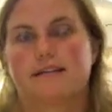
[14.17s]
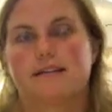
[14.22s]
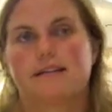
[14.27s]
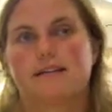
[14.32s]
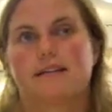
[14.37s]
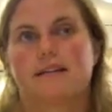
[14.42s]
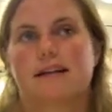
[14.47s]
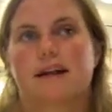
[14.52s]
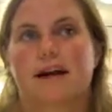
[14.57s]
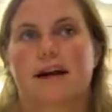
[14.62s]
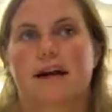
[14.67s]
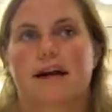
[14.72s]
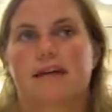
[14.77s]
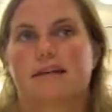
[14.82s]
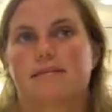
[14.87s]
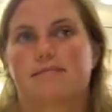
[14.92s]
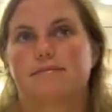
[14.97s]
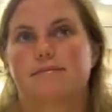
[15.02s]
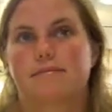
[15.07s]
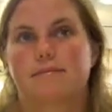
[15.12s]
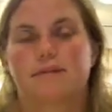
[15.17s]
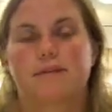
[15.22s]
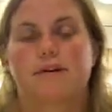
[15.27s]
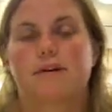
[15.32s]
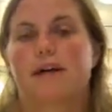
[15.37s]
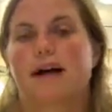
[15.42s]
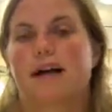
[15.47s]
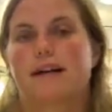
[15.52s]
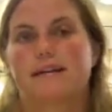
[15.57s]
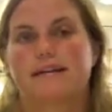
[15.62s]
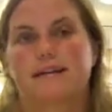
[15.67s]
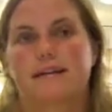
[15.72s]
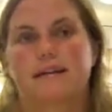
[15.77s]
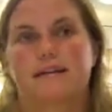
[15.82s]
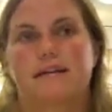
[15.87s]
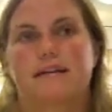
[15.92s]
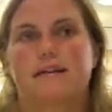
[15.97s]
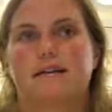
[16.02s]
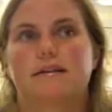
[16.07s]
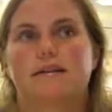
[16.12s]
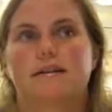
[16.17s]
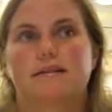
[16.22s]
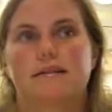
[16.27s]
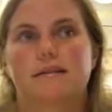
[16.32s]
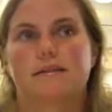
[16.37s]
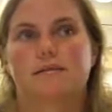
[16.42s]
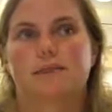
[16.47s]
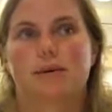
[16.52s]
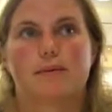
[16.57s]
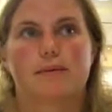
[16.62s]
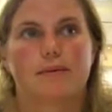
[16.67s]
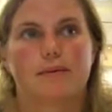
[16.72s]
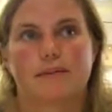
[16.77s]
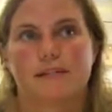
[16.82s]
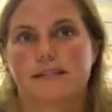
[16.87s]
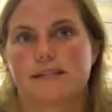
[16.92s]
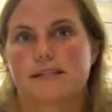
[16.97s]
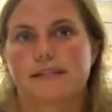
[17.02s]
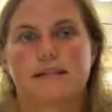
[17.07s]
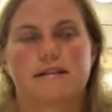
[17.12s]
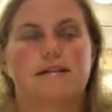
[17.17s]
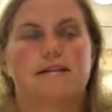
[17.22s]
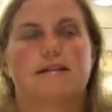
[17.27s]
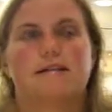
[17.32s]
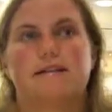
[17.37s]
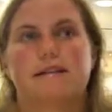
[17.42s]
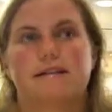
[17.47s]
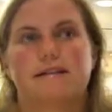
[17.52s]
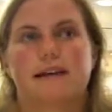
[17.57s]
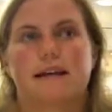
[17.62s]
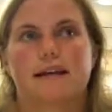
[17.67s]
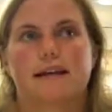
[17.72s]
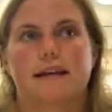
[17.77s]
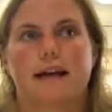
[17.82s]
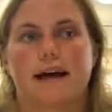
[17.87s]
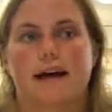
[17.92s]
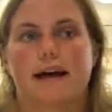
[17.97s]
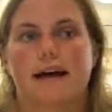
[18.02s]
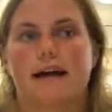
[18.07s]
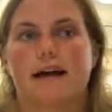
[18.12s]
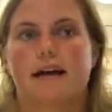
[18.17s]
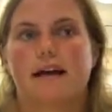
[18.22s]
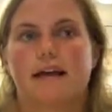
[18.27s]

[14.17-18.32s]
because I know a lot of seniors and my boyfriend's a senior and things like that.